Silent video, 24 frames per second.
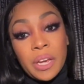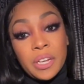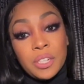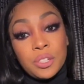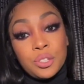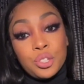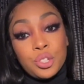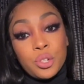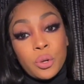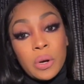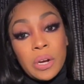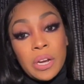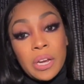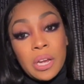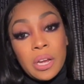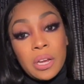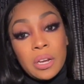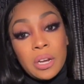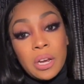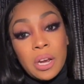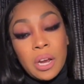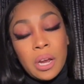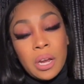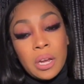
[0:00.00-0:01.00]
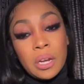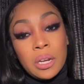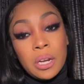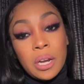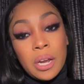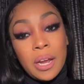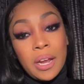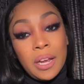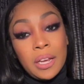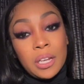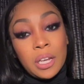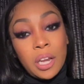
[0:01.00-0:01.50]
enjoy it
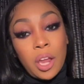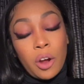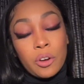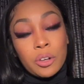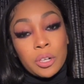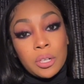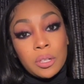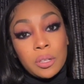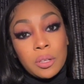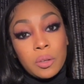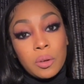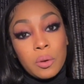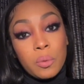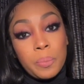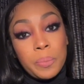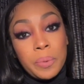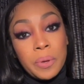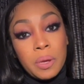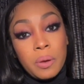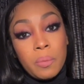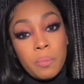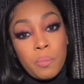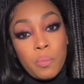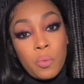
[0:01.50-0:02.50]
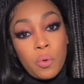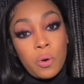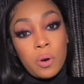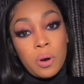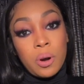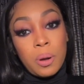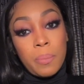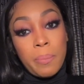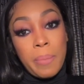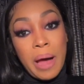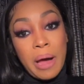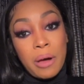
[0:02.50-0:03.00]
and learn a little bit
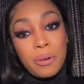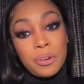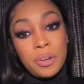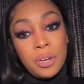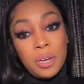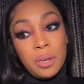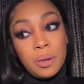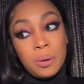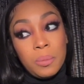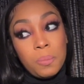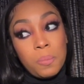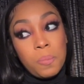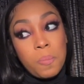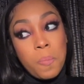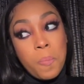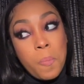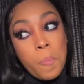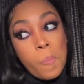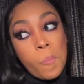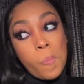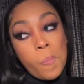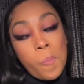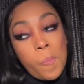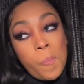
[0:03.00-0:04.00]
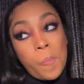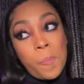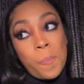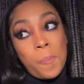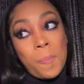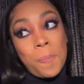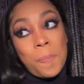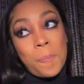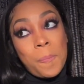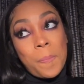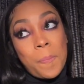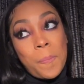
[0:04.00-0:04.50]
more about Nip
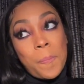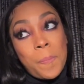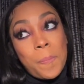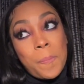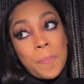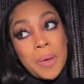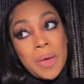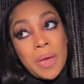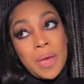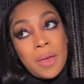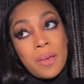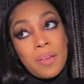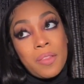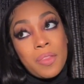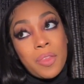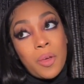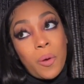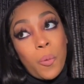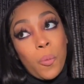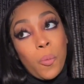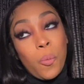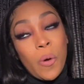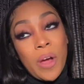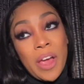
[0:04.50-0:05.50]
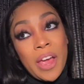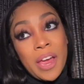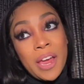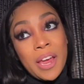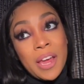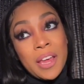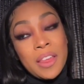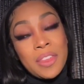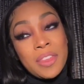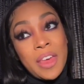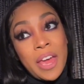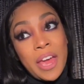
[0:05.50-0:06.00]
and the
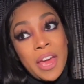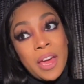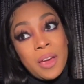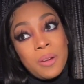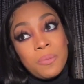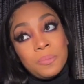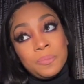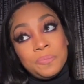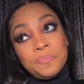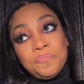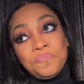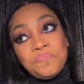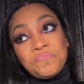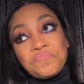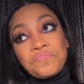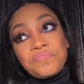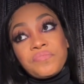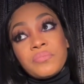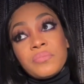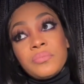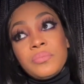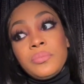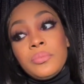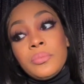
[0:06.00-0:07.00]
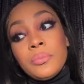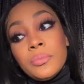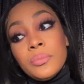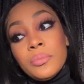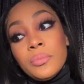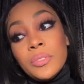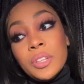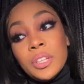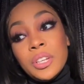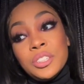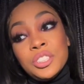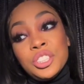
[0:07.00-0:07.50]
way that
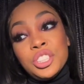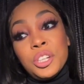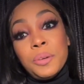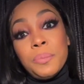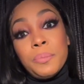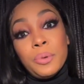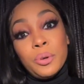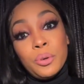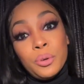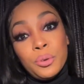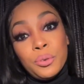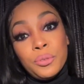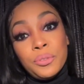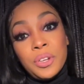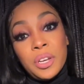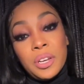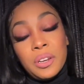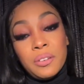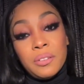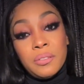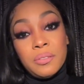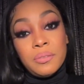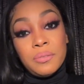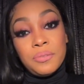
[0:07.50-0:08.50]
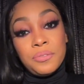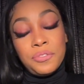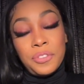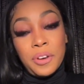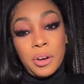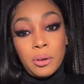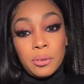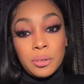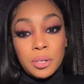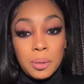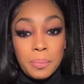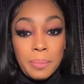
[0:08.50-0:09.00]
she moved and
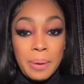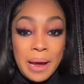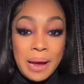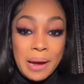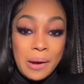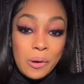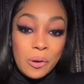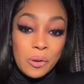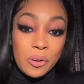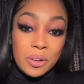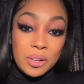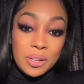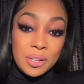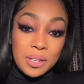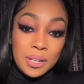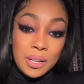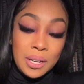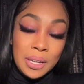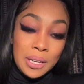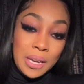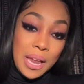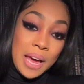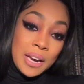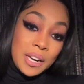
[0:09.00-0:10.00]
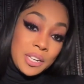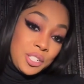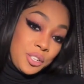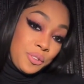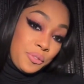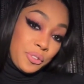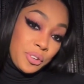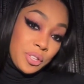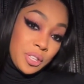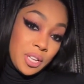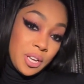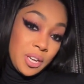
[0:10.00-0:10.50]
felt about a lot of
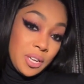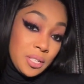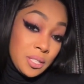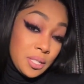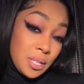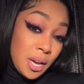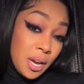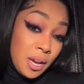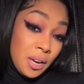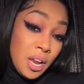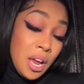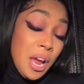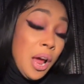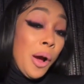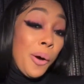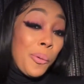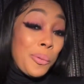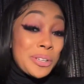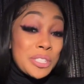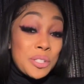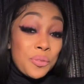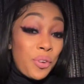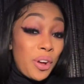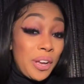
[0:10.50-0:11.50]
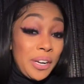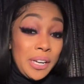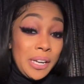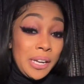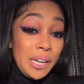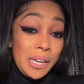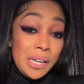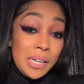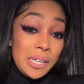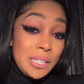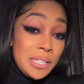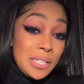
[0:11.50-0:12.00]
different things. And what's
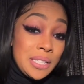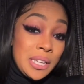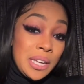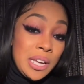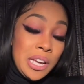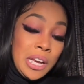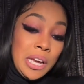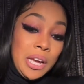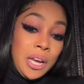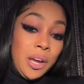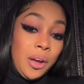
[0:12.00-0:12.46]
funny is